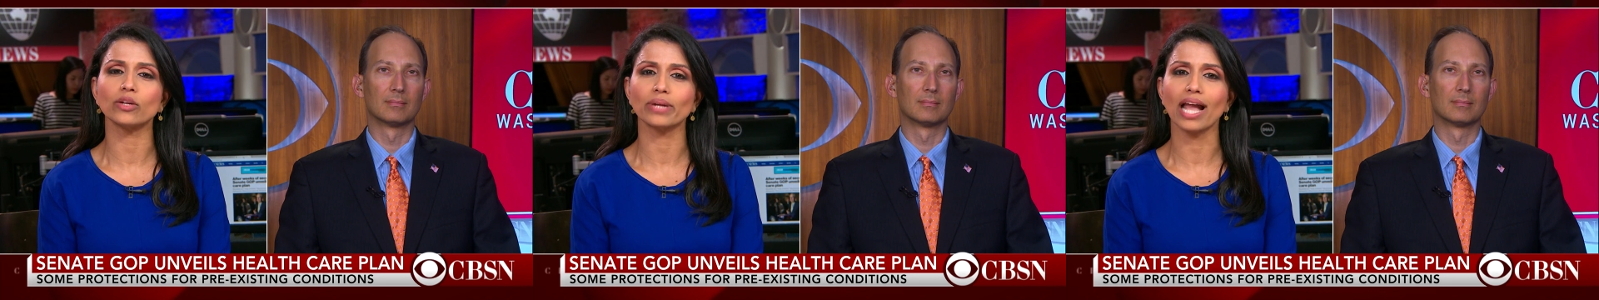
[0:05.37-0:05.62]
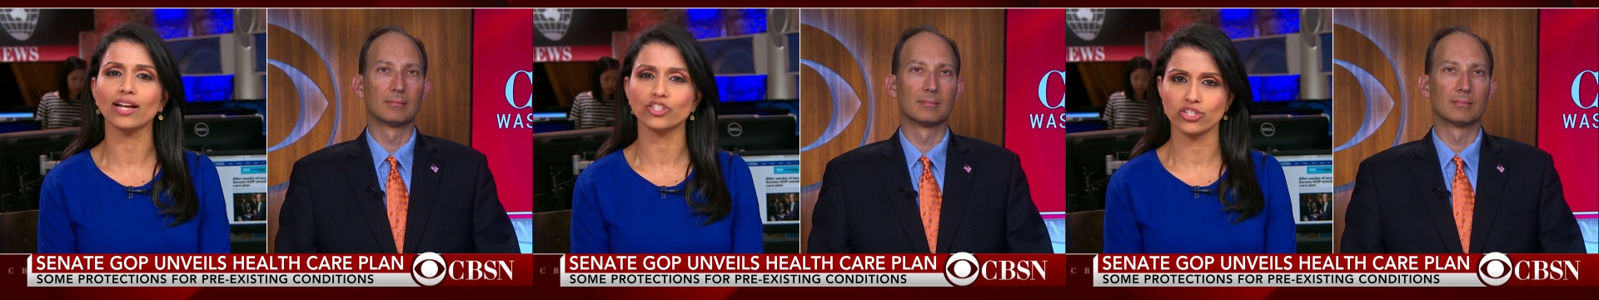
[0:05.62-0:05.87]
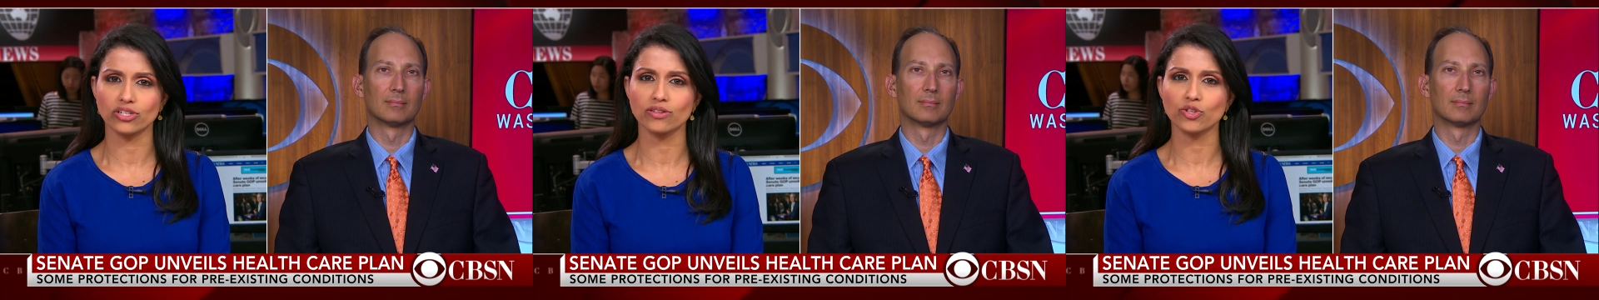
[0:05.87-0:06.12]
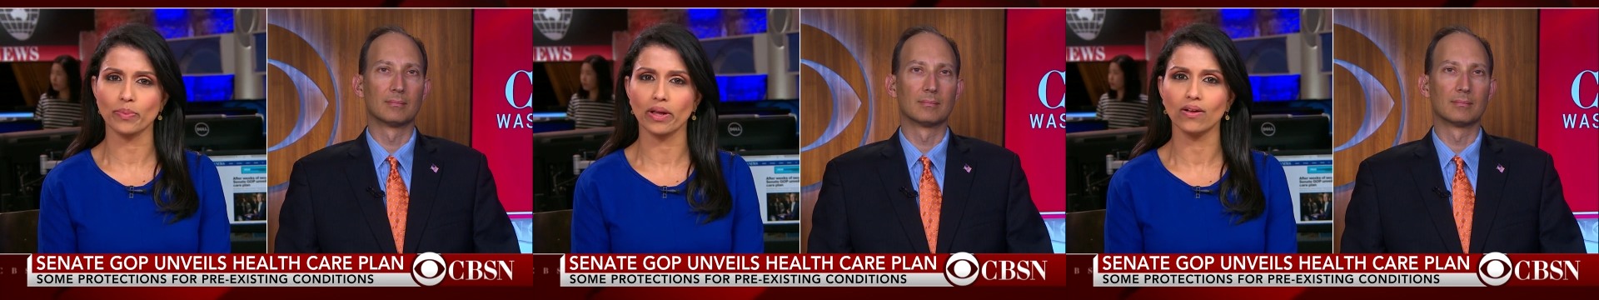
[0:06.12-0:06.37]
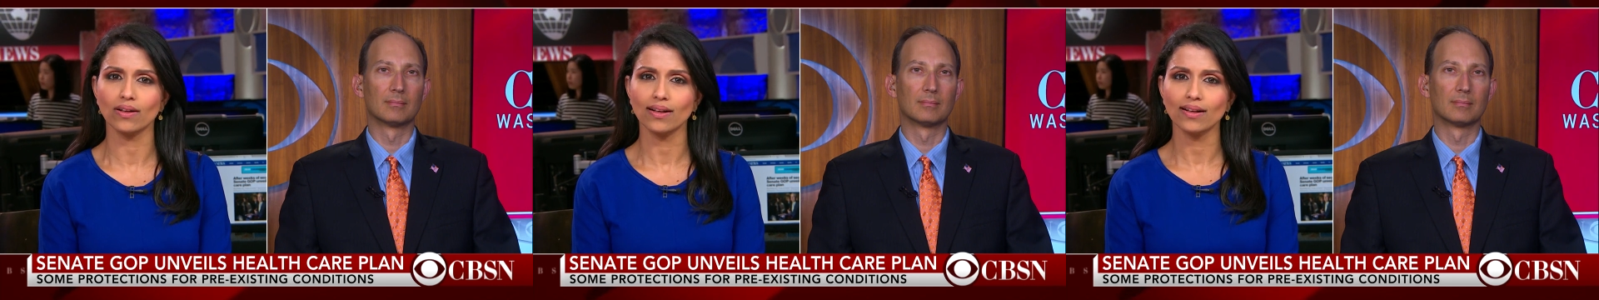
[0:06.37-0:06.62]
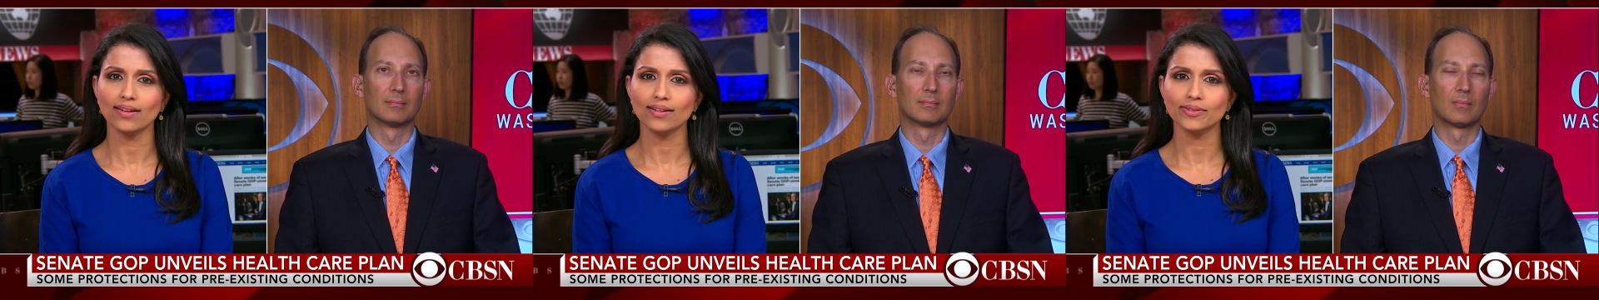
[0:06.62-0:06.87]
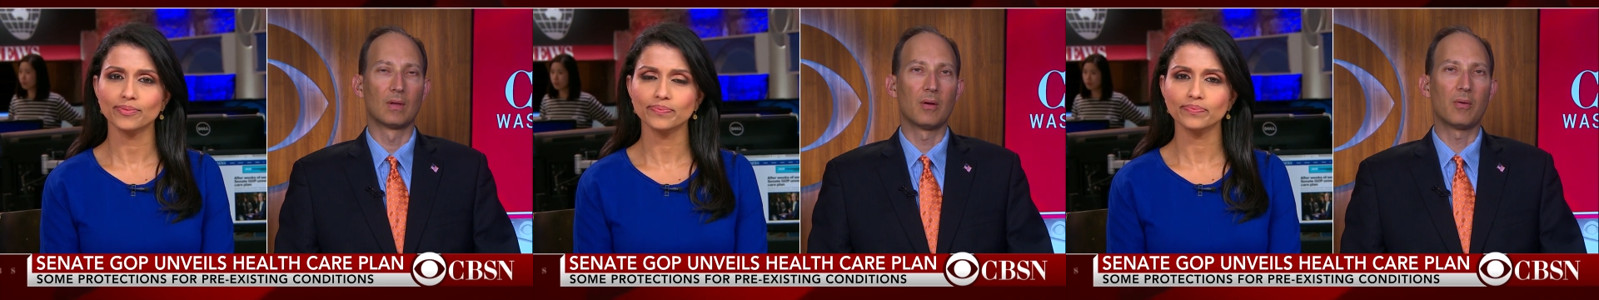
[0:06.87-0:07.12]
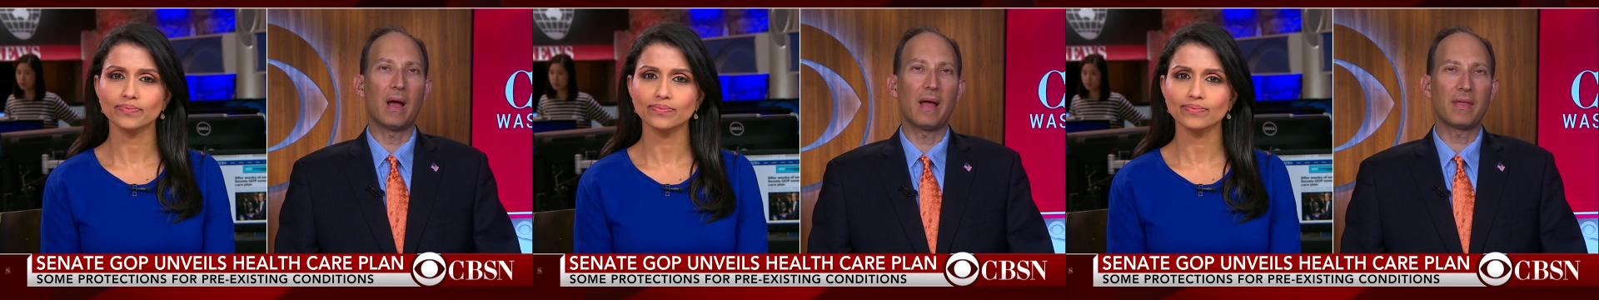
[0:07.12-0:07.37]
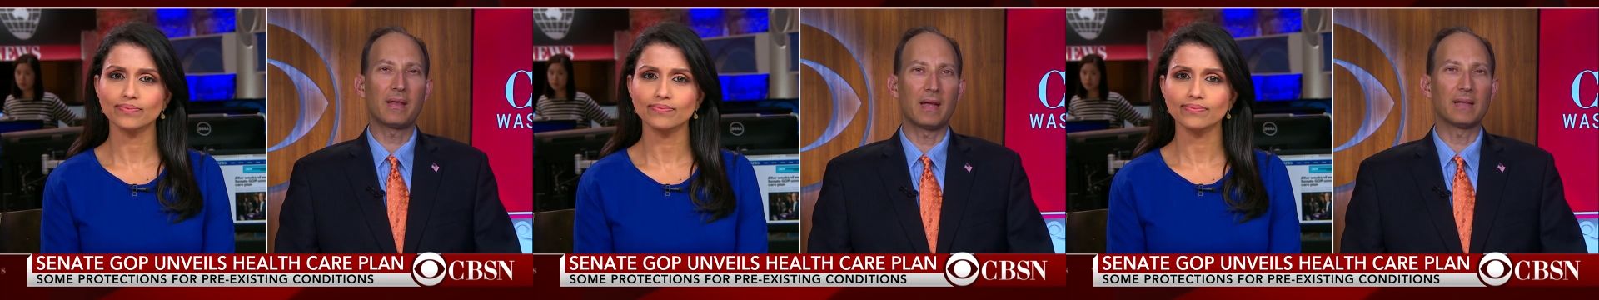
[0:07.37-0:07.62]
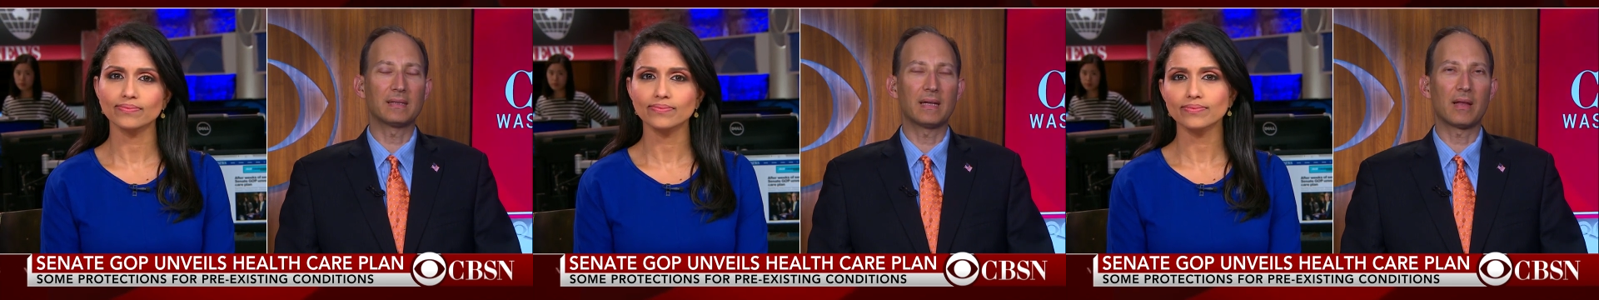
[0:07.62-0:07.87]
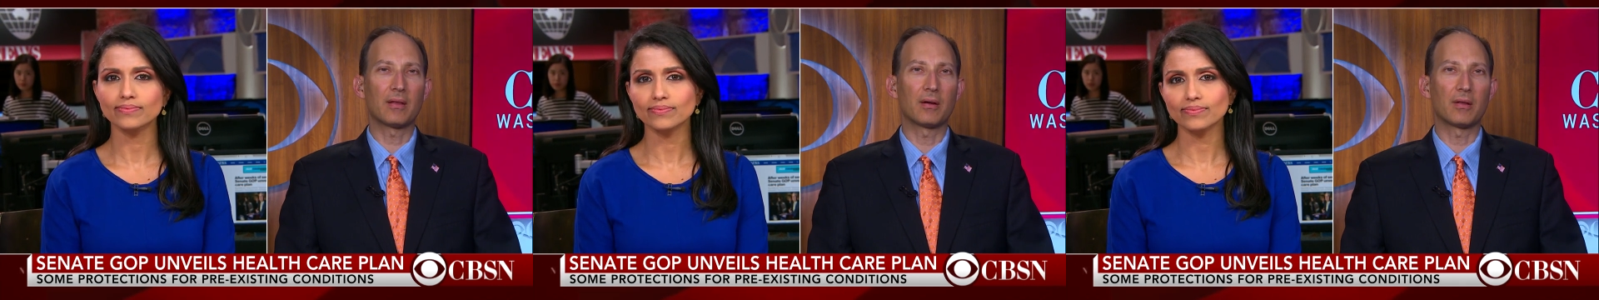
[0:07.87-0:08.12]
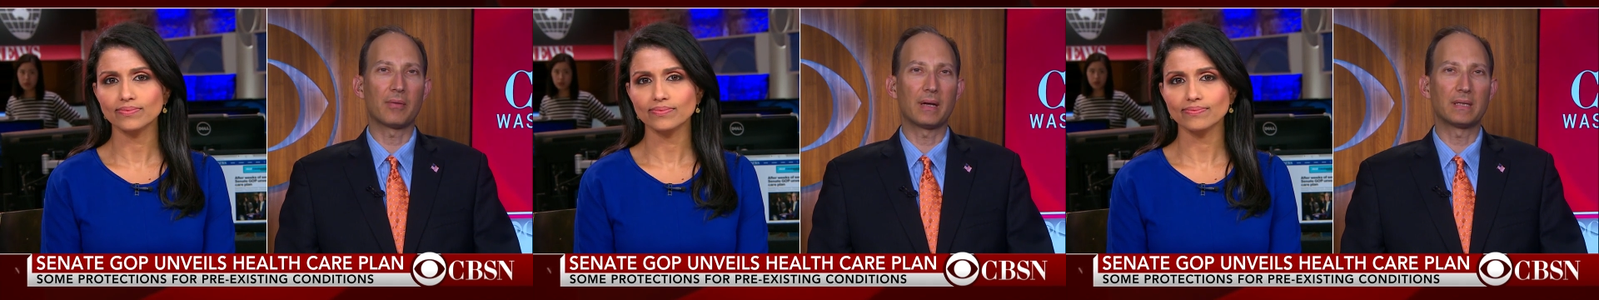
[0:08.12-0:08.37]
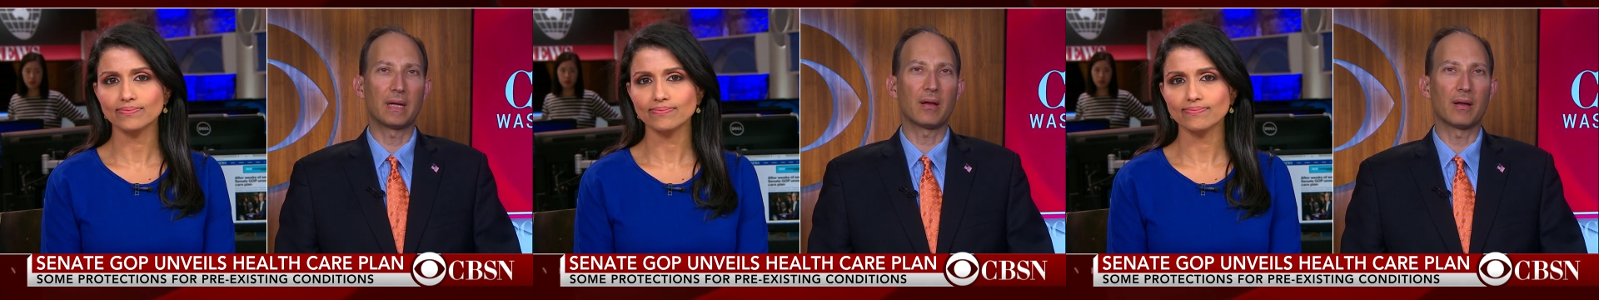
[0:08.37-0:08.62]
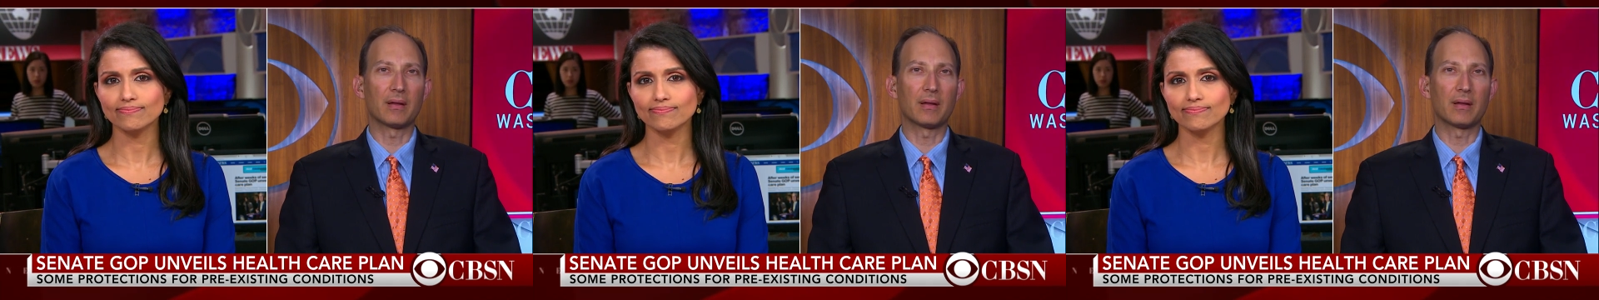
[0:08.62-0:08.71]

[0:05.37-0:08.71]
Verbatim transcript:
Speaker 1: reaction to this bill?
Speaker 2: Well, I think Nancy had the, the right take on